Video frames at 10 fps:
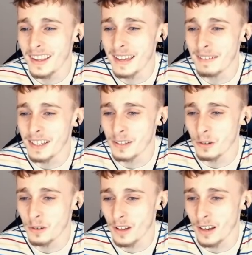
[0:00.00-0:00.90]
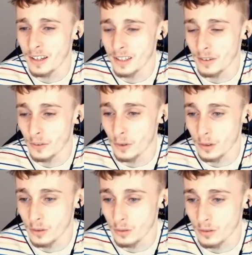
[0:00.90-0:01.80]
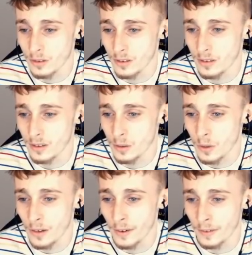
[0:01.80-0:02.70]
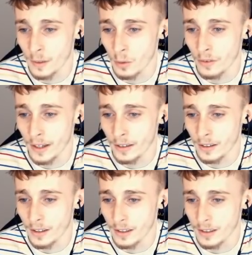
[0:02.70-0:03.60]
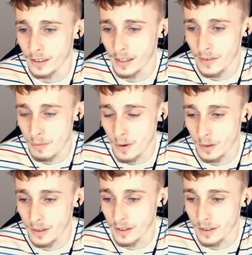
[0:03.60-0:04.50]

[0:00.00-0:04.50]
Imagine all the undiscovered fossils. 2050. What if Antarctica never melted?